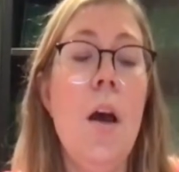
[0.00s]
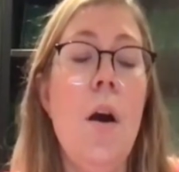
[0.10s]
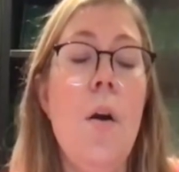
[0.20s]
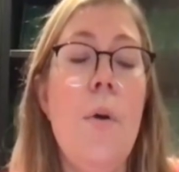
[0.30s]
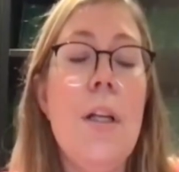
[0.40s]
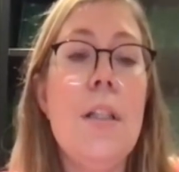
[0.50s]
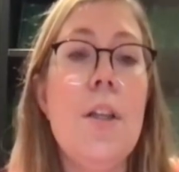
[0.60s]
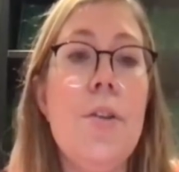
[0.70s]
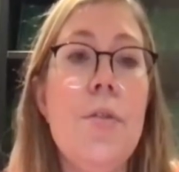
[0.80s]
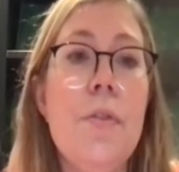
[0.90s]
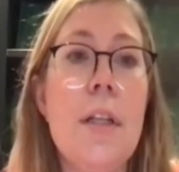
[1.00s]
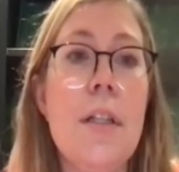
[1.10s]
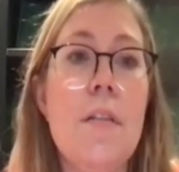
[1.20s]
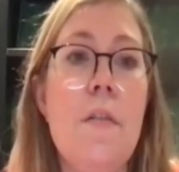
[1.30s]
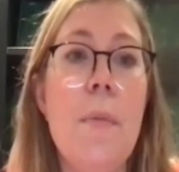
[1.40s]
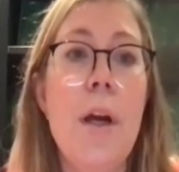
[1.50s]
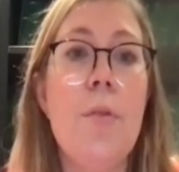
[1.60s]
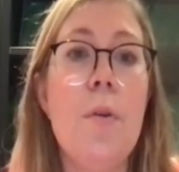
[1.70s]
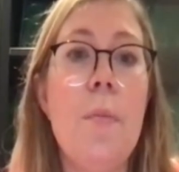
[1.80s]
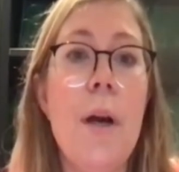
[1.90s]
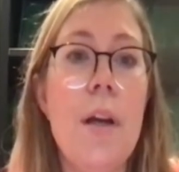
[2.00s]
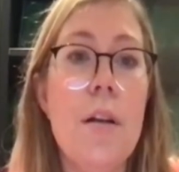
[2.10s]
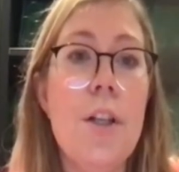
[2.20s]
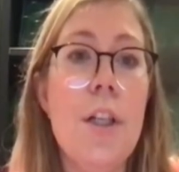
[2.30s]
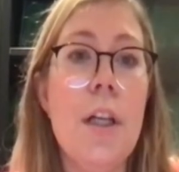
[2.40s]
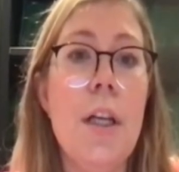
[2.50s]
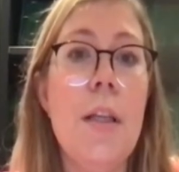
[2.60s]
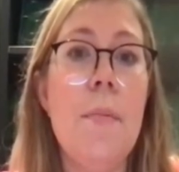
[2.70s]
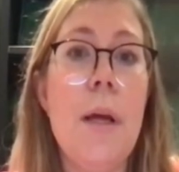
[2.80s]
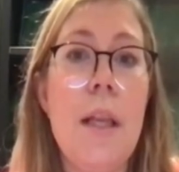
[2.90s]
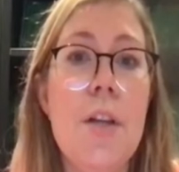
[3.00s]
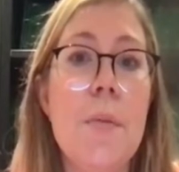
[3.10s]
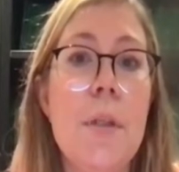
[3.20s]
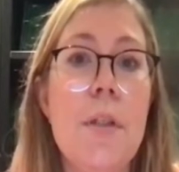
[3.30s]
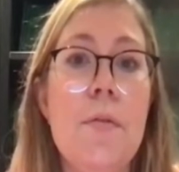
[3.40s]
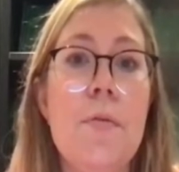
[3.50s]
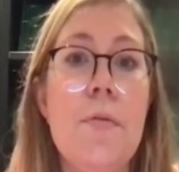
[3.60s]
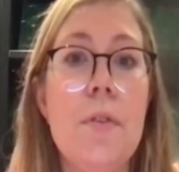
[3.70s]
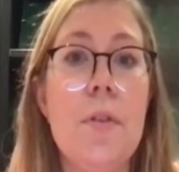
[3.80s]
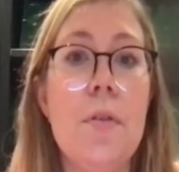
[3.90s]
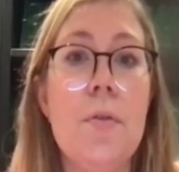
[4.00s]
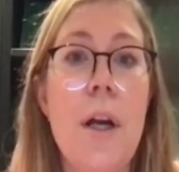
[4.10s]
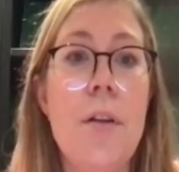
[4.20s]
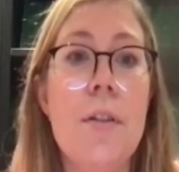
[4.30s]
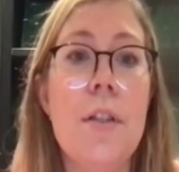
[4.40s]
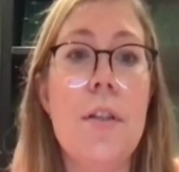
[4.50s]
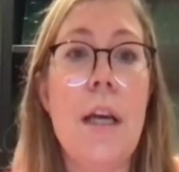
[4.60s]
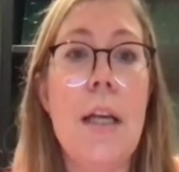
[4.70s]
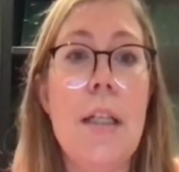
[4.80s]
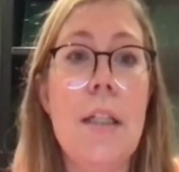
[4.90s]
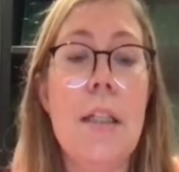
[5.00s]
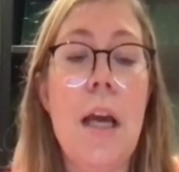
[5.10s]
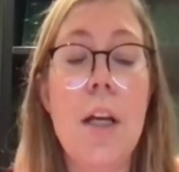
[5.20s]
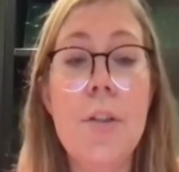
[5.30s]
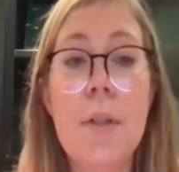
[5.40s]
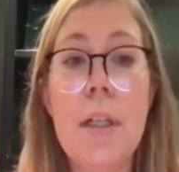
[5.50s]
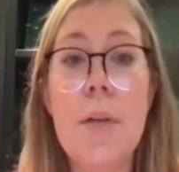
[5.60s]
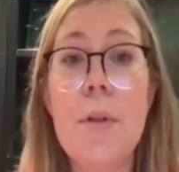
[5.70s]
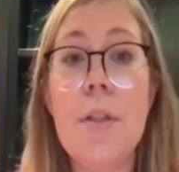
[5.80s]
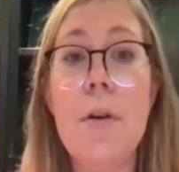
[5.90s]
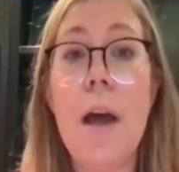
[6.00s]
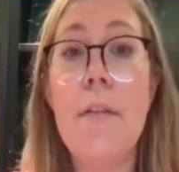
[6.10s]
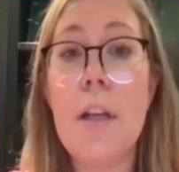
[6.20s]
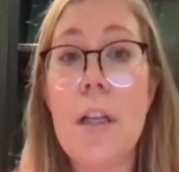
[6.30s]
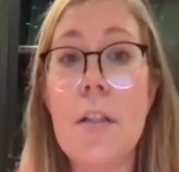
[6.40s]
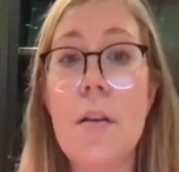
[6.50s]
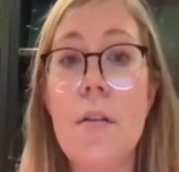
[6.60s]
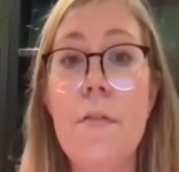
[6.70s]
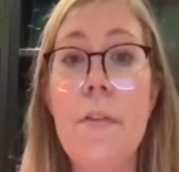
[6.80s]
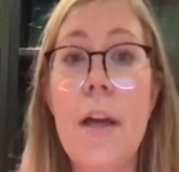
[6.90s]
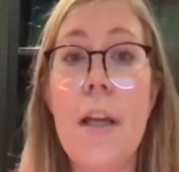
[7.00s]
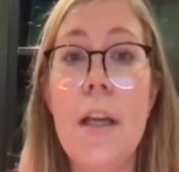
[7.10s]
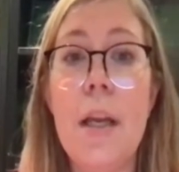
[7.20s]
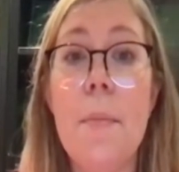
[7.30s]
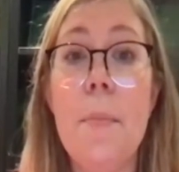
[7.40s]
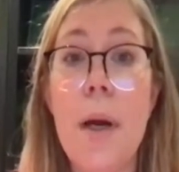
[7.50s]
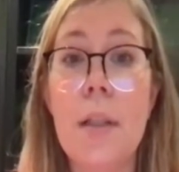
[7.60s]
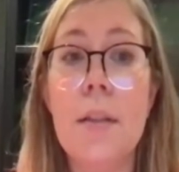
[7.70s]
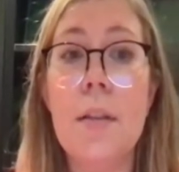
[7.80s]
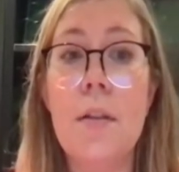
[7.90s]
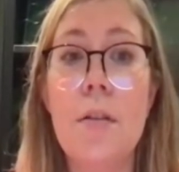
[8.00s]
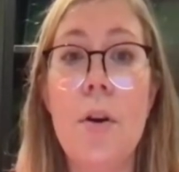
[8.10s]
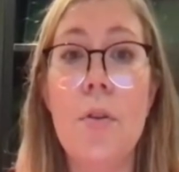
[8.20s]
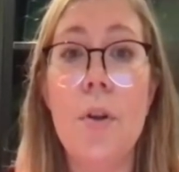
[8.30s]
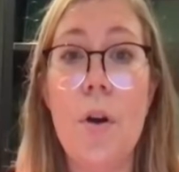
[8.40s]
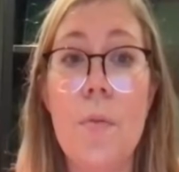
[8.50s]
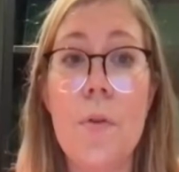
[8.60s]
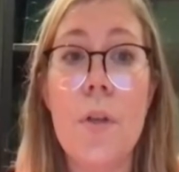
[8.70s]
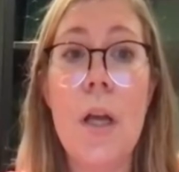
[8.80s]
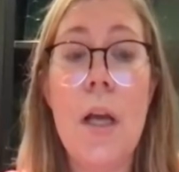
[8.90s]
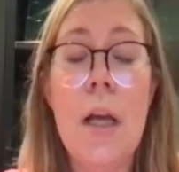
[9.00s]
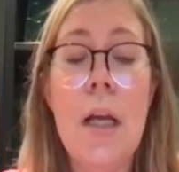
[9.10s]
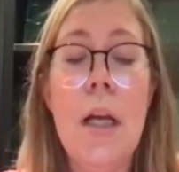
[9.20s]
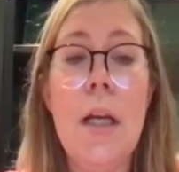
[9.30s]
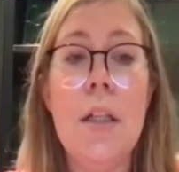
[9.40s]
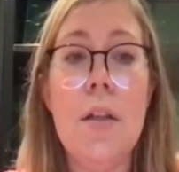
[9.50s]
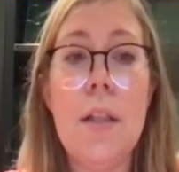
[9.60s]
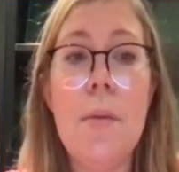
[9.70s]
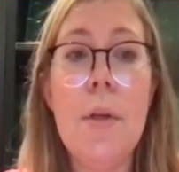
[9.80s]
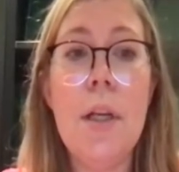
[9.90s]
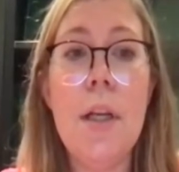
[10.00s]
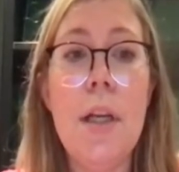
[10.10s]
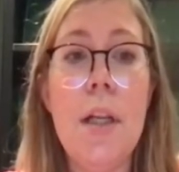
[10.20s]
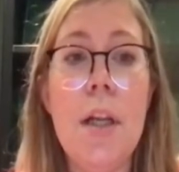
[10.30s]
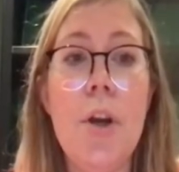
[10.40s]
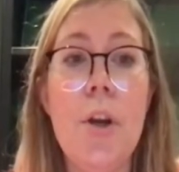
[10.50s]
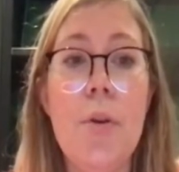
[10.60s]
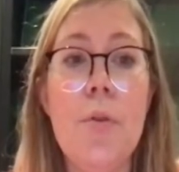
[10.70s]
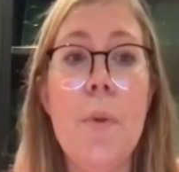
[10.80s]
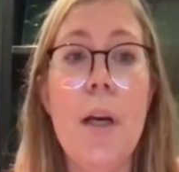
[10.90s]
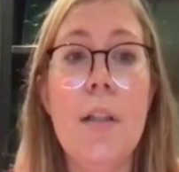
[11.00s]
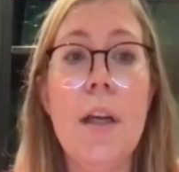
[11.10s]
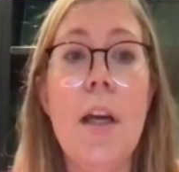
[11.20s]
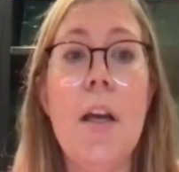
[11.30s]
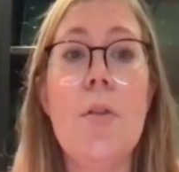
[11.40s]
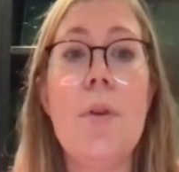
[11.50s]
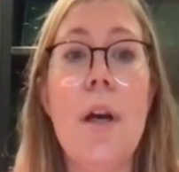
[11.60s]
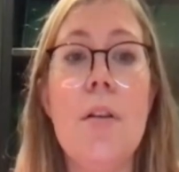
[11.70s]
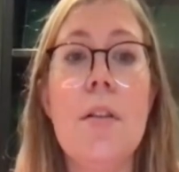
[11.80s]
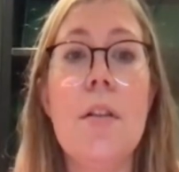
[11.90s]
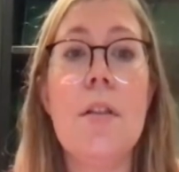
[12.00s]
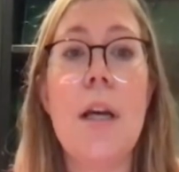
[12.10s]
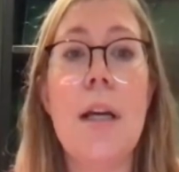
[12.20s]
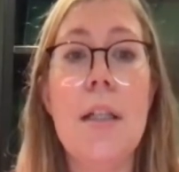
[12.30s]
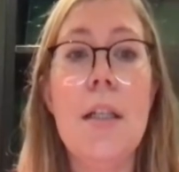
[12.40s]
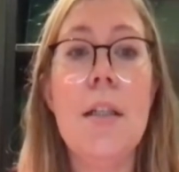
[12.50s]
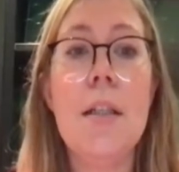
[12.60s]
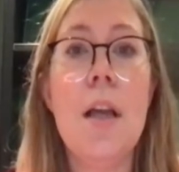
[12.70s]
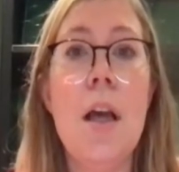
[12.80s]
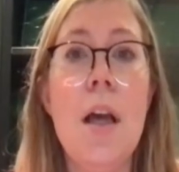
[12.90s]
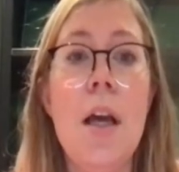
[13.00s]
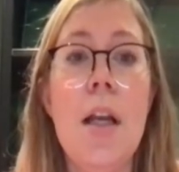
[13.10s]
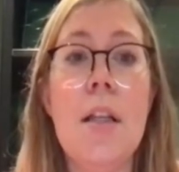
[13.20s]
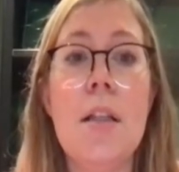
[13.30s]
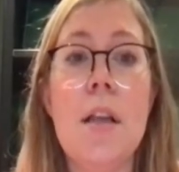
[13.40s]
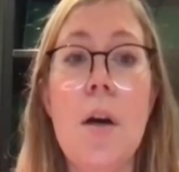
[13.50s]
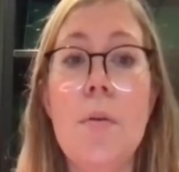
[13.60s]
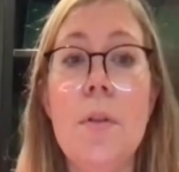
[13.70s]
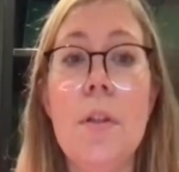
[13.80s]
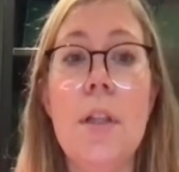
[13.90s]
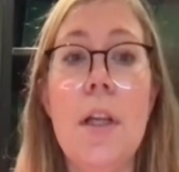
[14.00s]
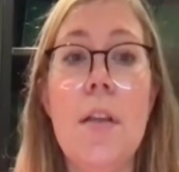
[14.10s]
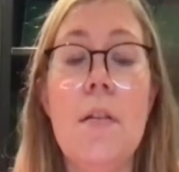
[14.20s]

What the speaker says: What is the usefulness of microbiology in the management of rhinosinusitis? Actually, there is no evidence of any impact on outcomes. And notably in acute bacterial rhinosinusitis, it's known that